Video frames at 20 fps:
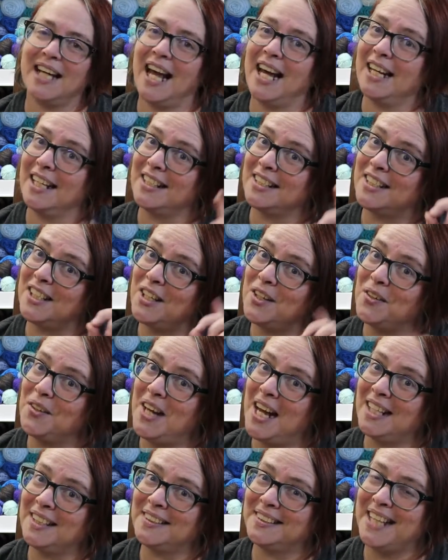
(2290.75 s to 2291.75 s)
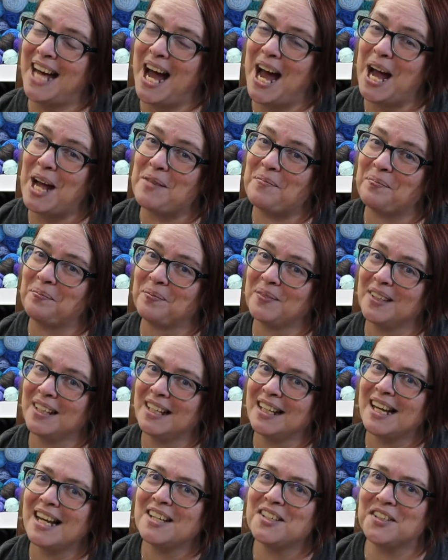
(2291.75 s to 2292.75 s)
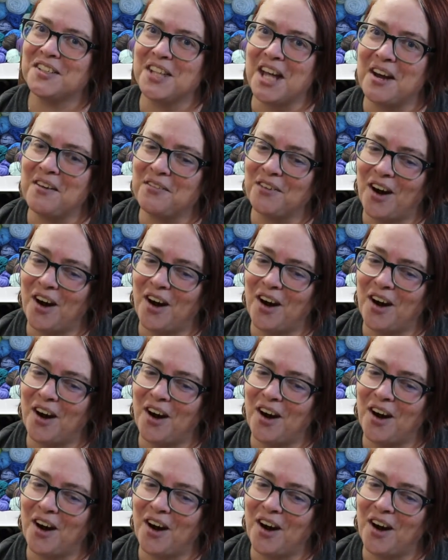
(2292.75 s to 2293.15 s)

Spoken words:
And until next time, stay